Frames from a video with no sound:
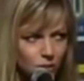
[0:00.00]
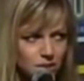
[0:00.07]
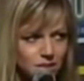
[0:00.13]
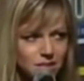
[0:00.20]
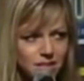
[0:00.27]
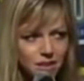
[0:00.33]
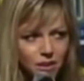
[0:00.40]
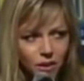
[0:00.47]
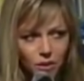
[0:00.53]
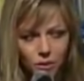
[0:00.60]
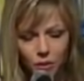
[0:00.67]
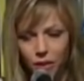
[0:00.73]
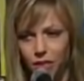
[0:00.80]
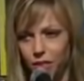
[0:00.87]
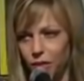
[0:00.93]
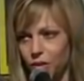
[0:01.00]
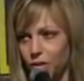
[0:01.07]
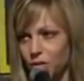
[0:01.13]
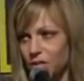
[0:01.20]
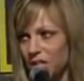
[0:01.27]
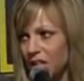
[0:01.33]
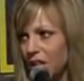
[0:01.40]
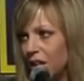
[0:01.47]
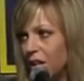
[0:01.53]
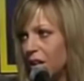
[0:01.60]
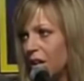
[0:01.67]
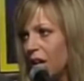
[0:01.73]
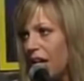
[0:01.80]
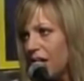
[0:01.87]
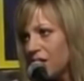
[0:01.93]
what's the deal with those
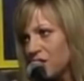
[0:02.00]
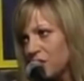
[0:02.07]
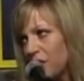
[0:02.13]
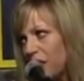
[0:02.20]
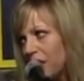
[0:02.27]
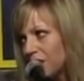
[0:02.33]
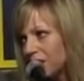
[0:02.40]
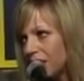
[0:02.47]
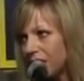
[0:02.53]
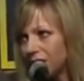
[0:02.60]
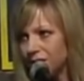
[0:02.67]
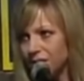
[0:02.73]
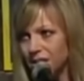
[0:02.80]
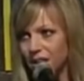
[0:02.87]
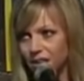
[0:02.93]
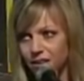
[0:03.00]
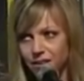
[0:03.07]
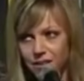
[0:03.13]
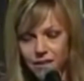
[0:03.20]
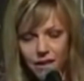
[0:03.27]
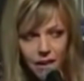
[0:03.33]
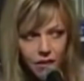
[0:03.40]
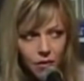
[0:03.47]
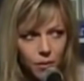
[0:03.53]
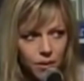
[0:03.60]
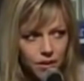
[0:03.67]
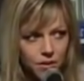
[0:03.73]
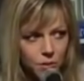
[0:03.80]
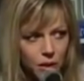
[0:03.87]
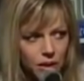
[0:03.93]
hands-free headsets that
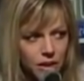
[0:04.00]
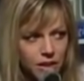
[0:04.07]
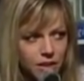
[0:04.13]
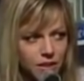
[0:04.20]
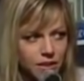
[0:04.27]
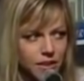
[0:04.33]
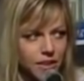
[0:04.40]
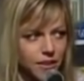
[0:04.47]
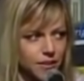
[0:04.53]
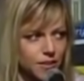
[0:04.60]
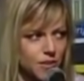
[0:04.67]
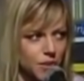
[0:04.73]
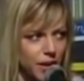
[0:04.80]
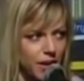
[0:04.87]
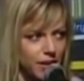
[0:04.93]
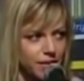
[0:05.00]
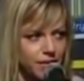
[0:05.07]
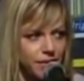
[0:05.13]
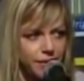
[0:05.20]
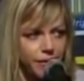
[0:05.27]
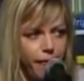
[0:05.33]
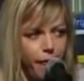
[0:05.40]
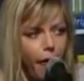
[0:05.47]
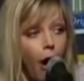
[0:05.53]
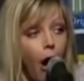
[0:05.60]
everybody's wearing in their ears, right?